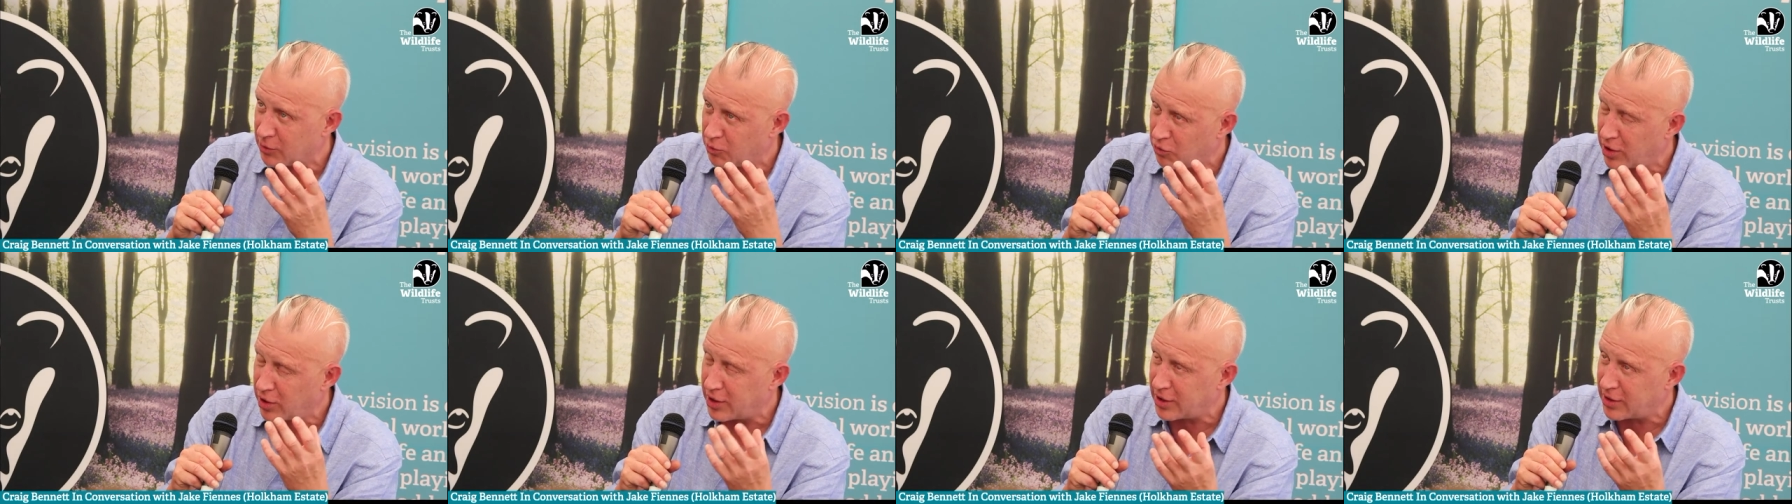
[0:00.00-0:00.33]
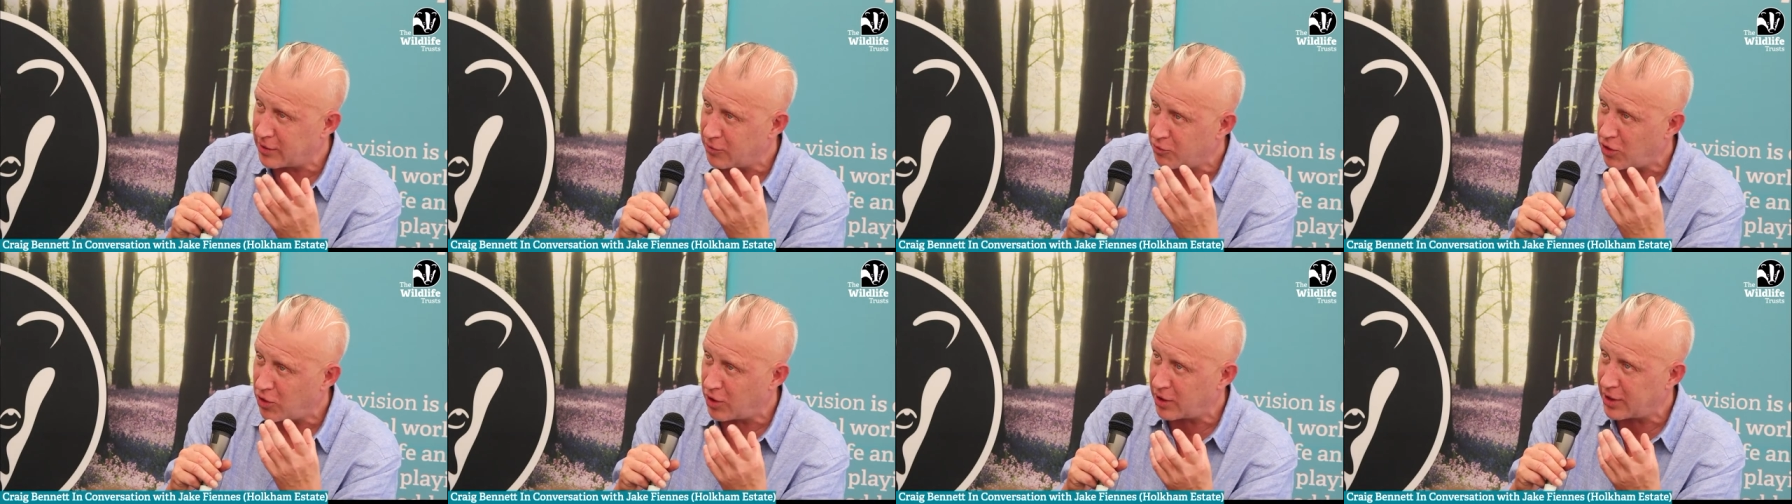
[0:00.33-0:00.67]

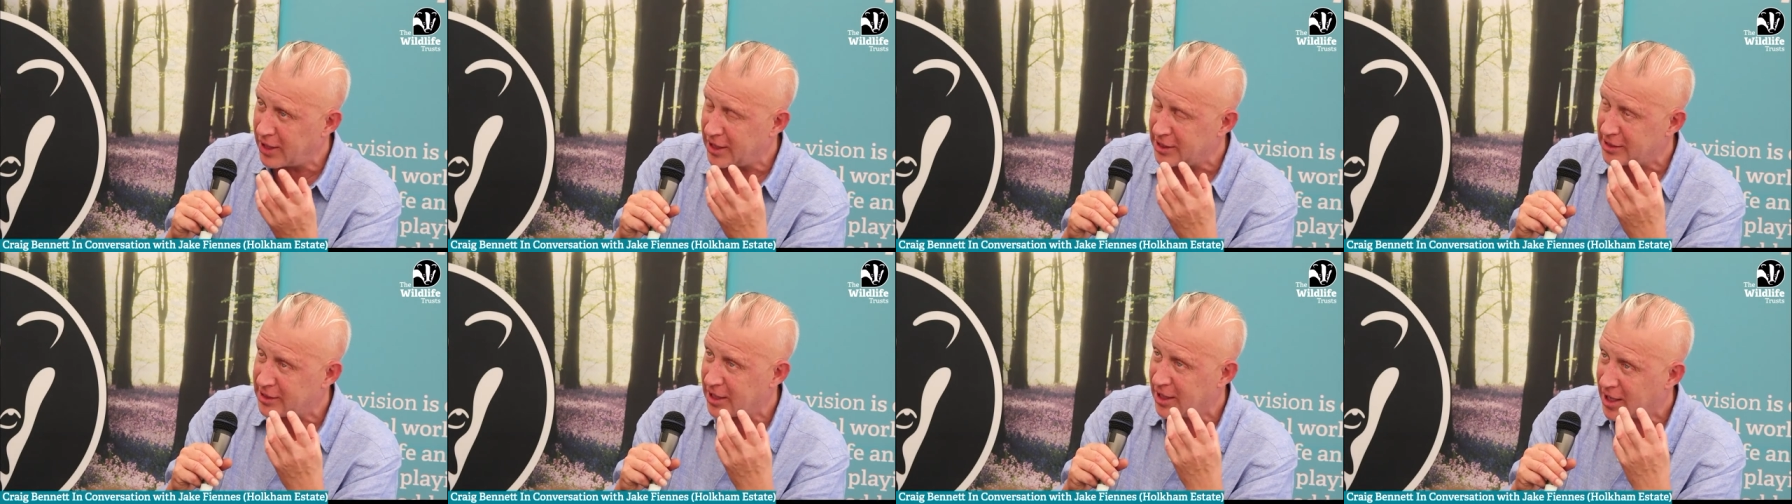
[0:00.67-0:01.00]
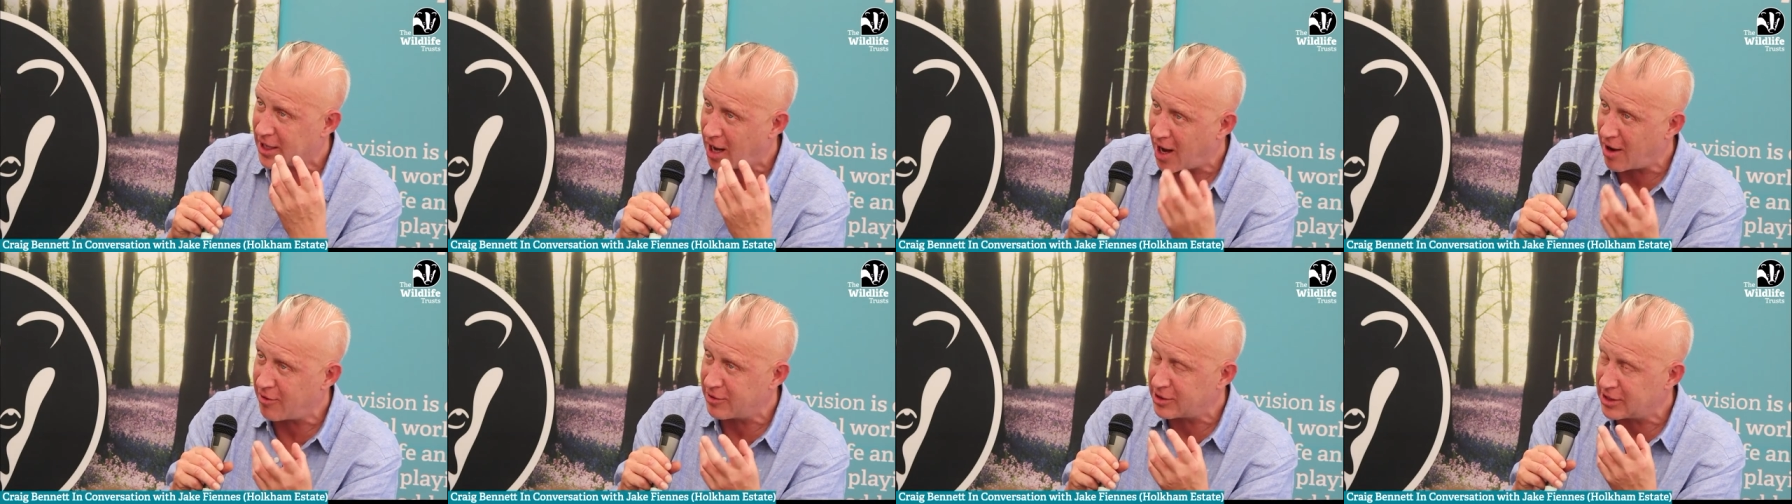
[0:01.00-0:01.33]
what is
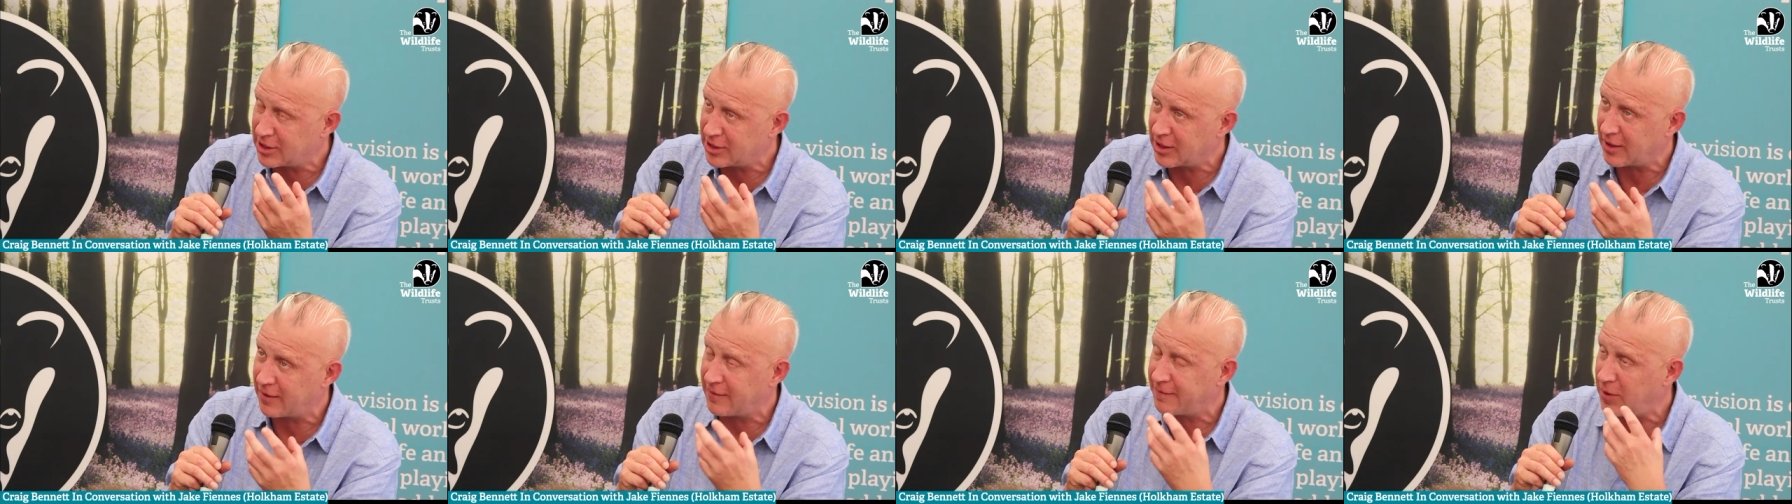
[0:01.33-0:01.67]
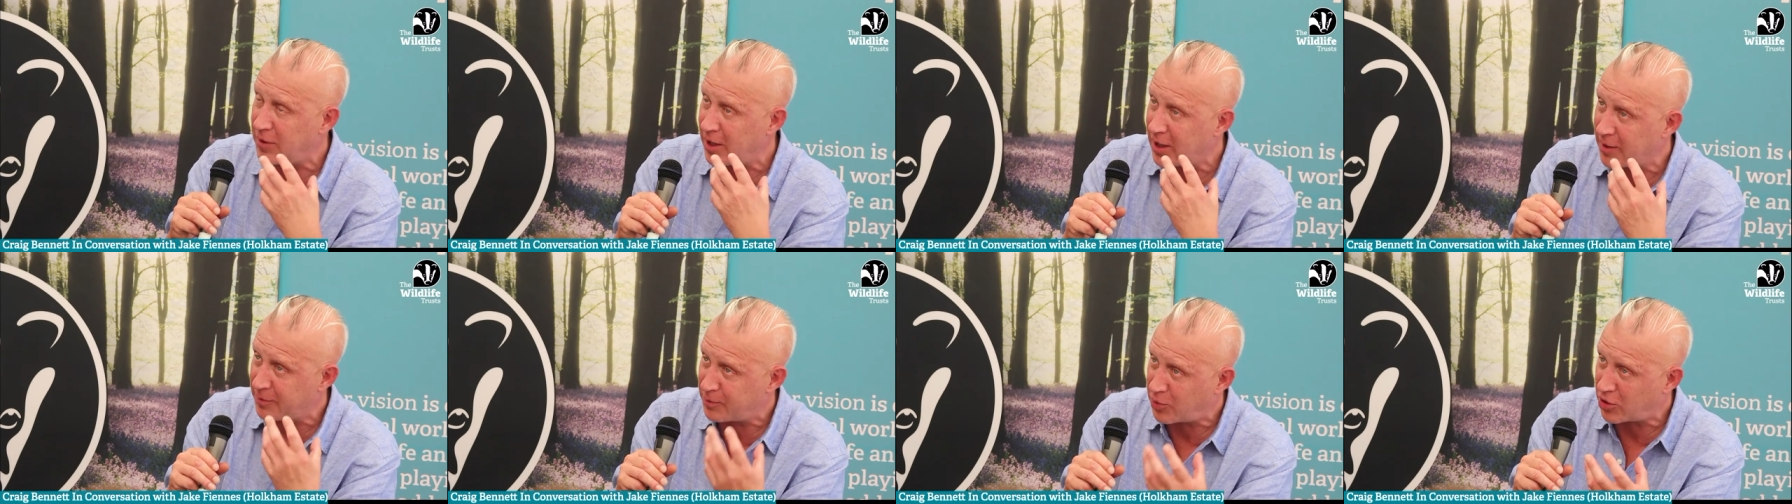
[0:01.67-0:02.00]
encouraging
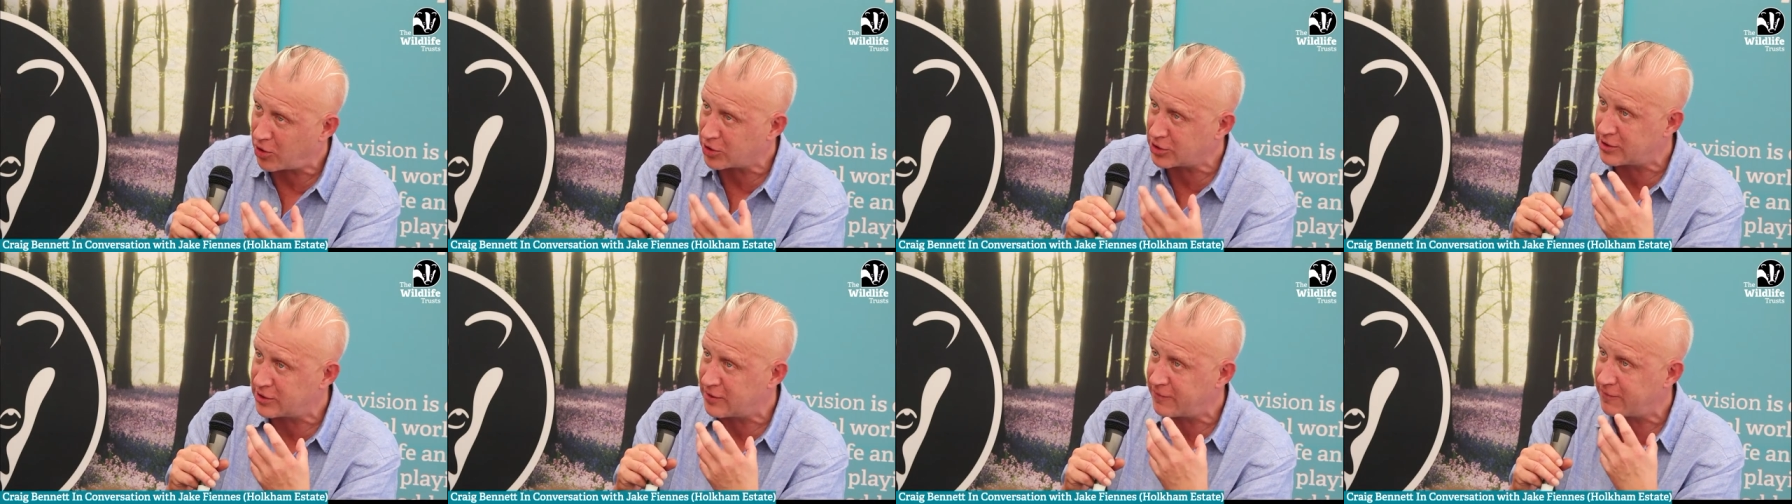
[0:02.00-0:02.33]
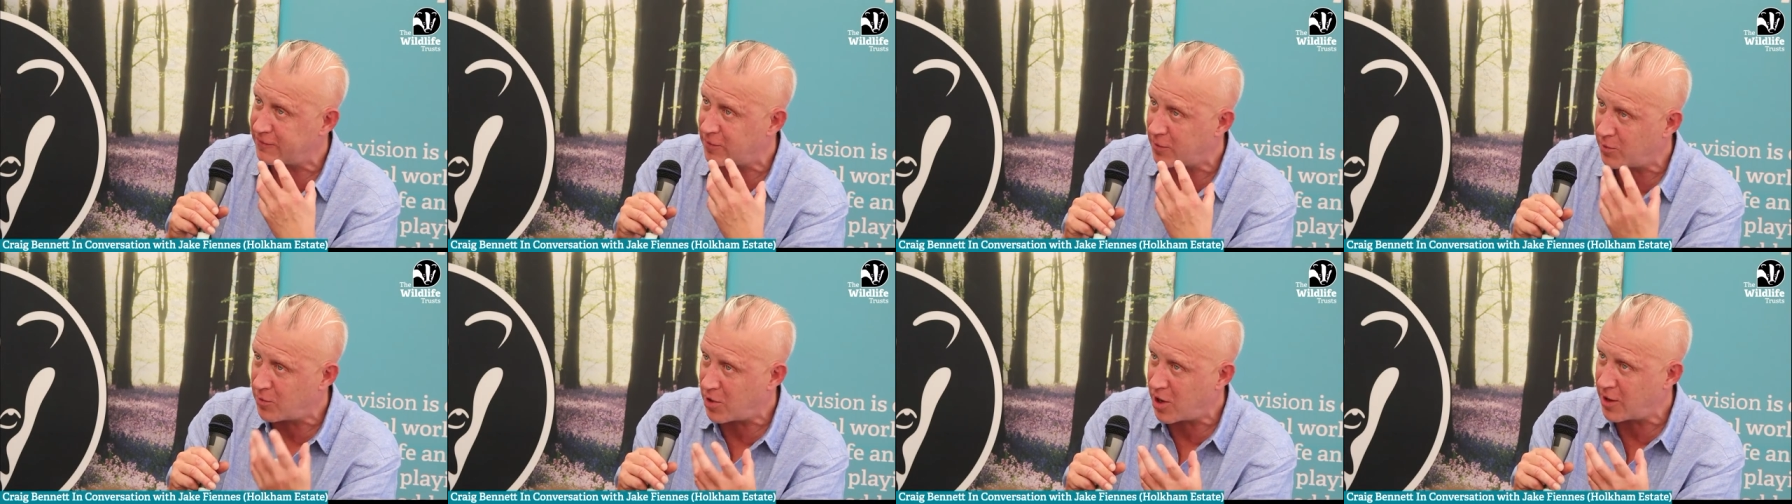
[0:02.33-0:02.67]
and
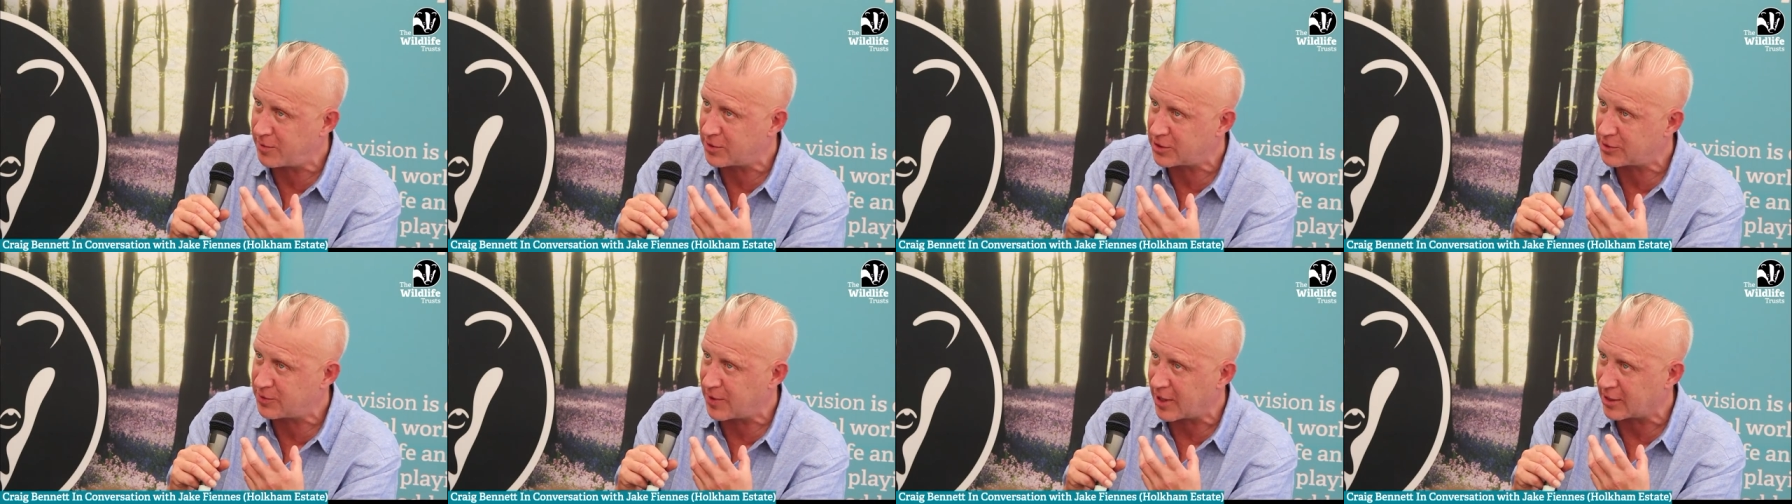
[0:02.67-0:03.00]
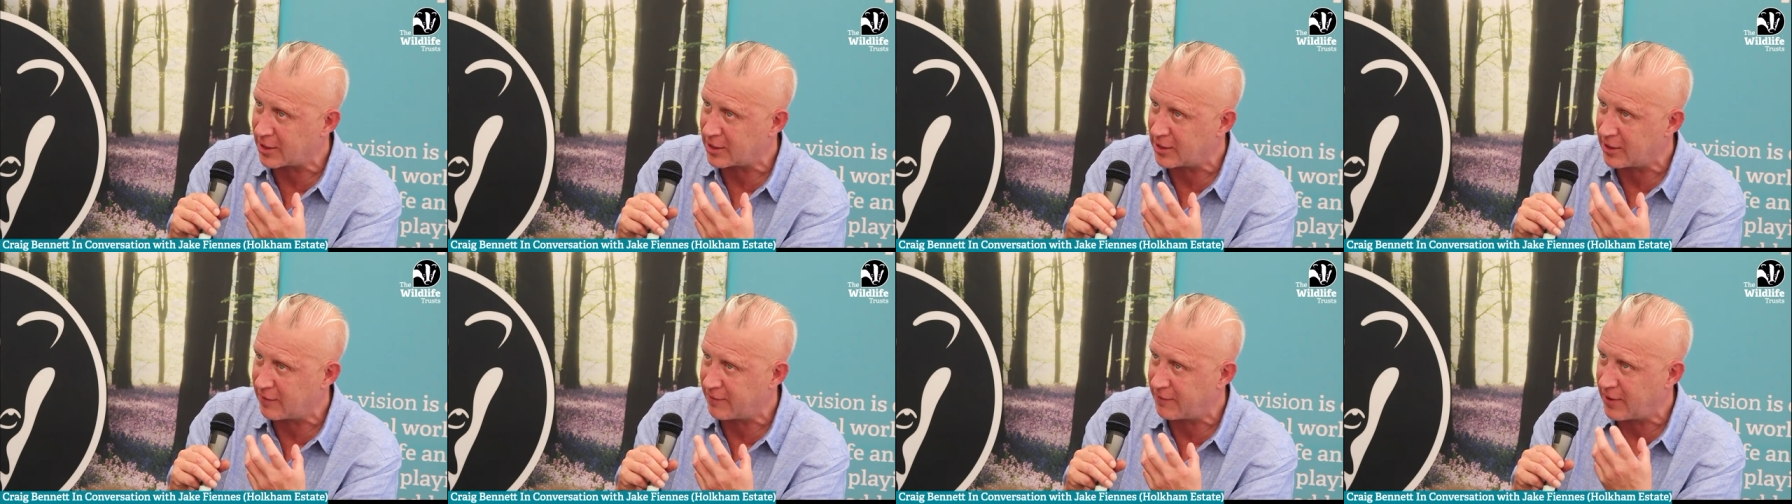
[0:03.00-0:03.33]
positive from my
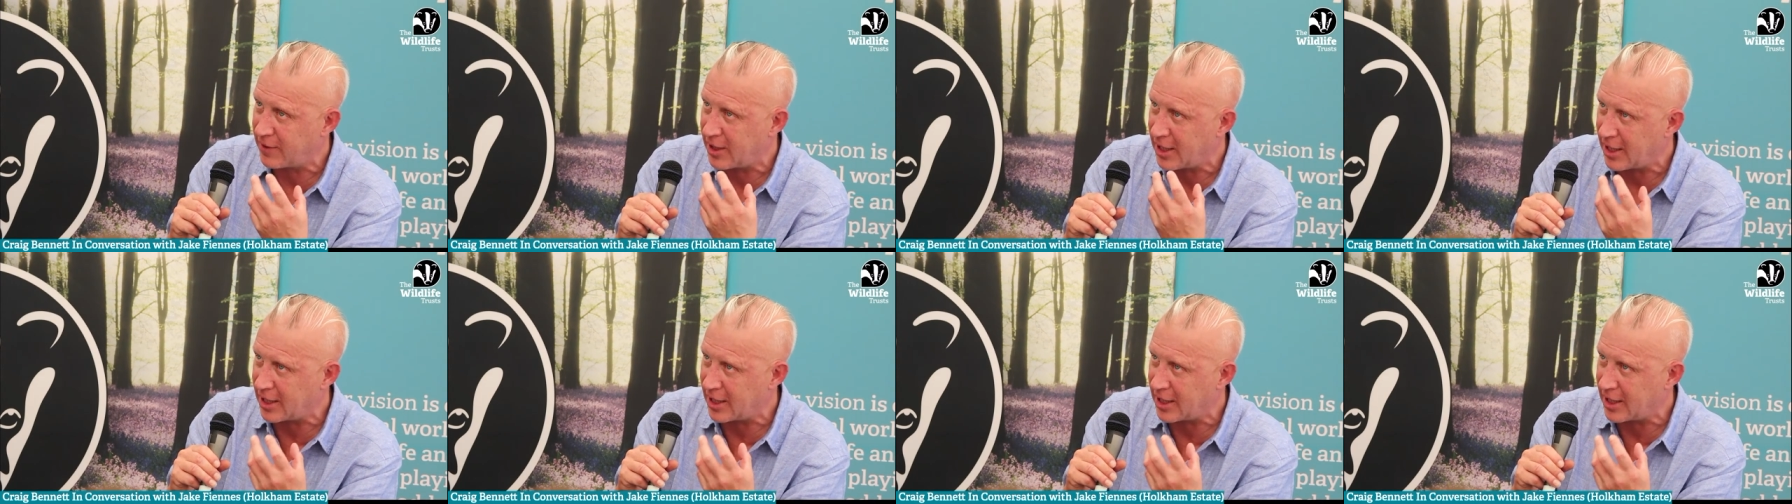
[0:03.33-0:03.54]
perspective